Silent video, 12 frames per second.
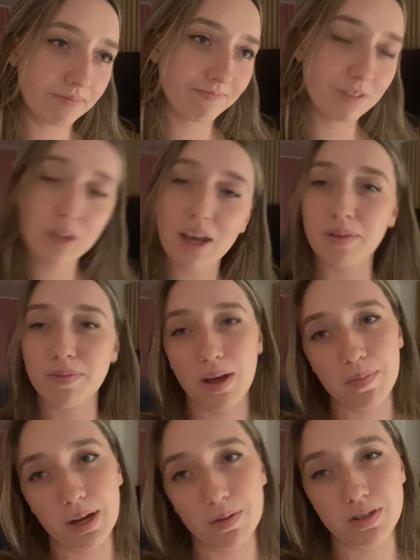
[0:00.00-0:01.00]
so yeah,
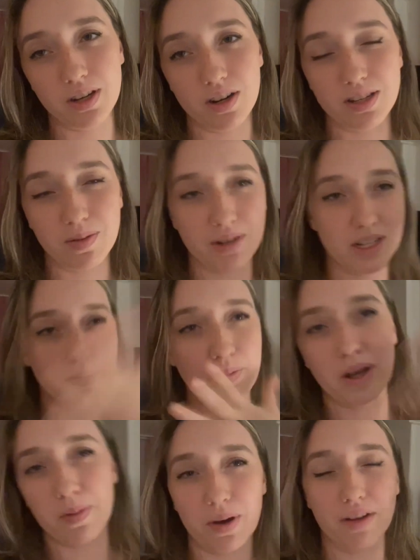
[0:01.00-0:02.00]
I'm back upstairs. I'm gonna take my
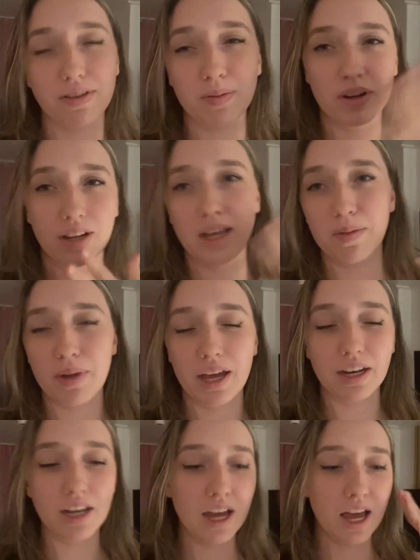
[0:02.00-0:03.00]
makeup off. I'm gonna lay in
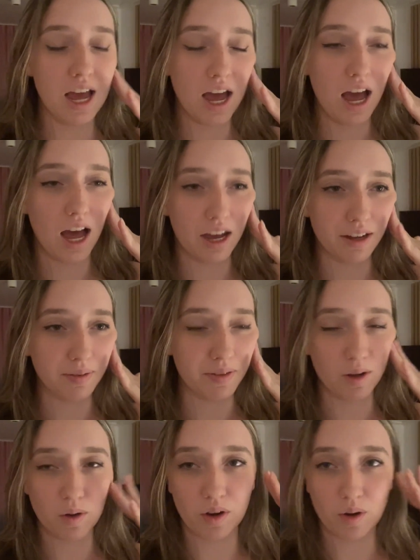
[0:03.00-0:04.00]
bed. Uh, I
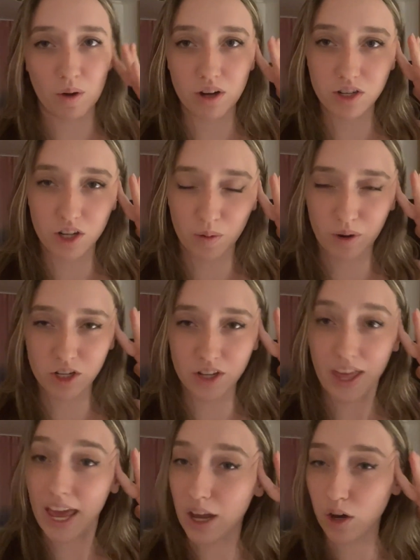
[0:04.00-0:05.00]
think we're gonna watch, start watching
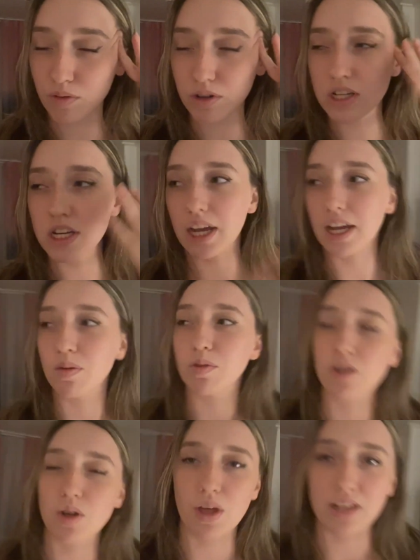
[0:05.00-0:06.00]
The Hangover tonight,
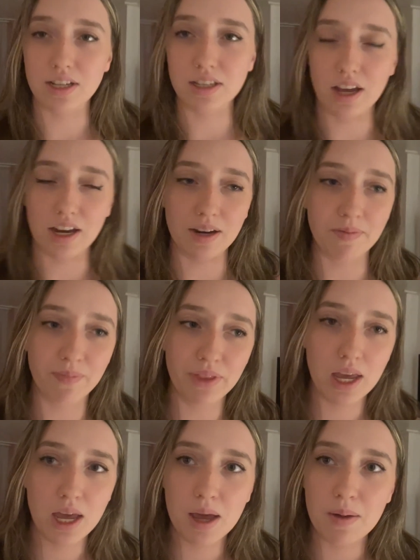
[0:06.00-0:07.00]
so that's exciting.
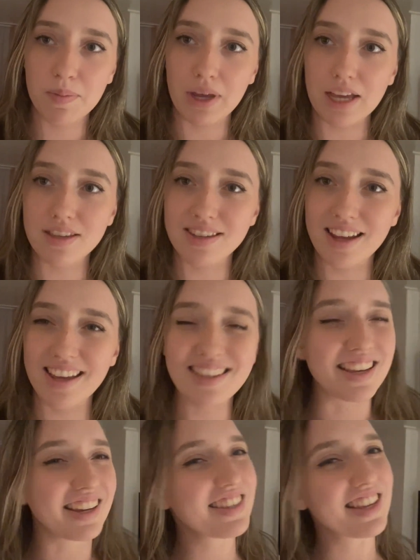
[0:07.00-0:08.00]
But yes, day
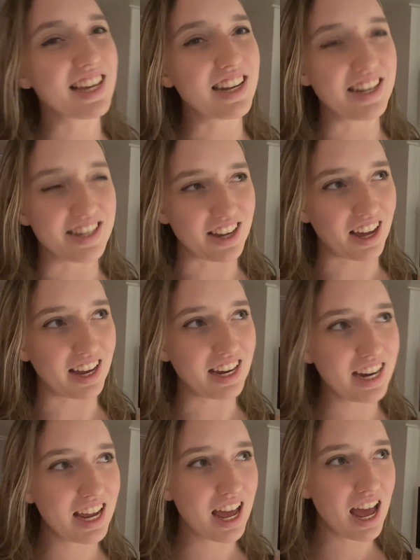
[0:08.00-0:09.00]
six
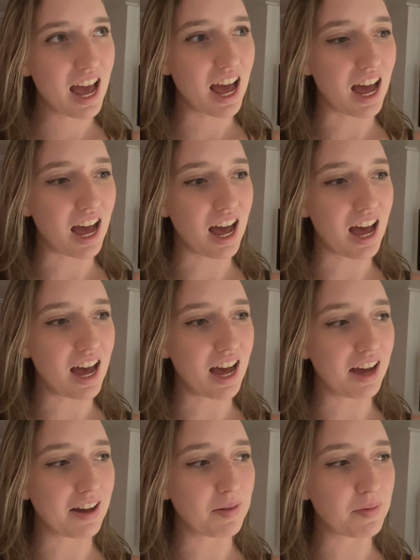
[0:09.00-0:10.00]
done,
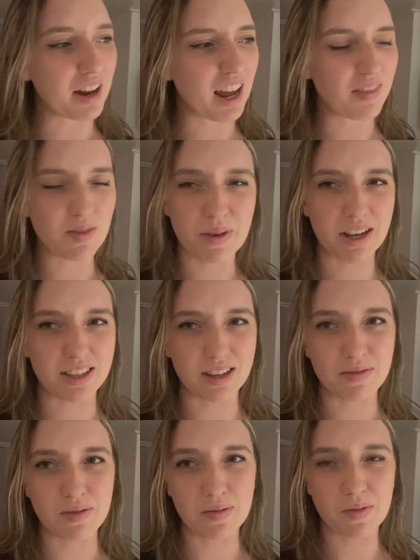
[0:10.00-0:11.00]
um, and I have to make
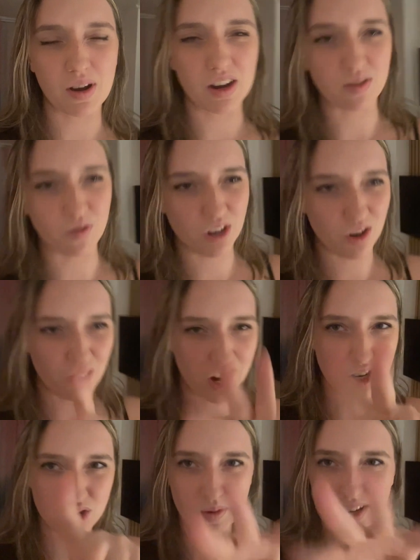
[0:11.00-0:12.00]
some
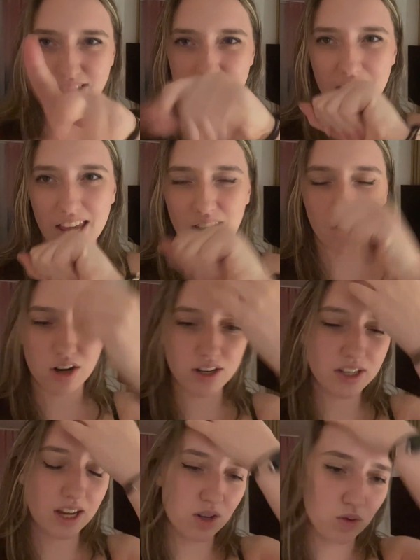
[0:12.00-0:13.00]
rearrangements in our
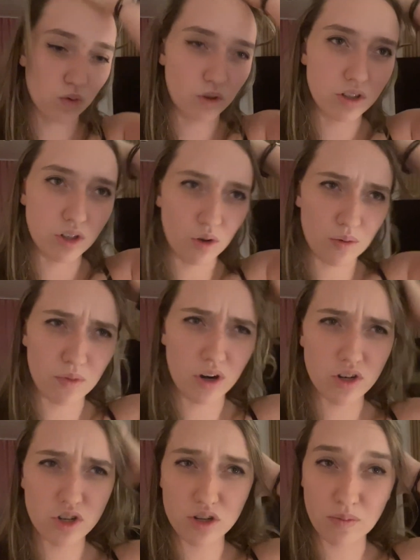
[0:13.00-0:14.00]
schedule to go to
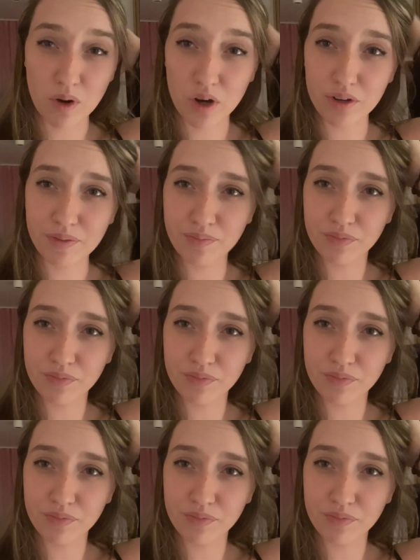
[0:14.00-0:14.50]
brunch tomorrow.